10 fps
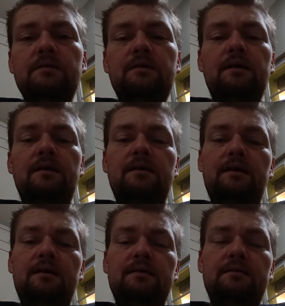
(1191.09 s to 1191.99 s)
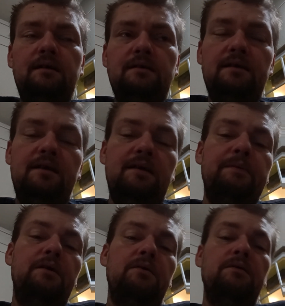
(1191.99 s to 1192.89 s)
I need to keep
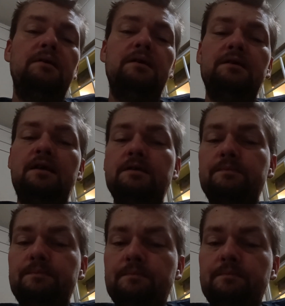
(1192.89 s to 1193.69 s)
it going as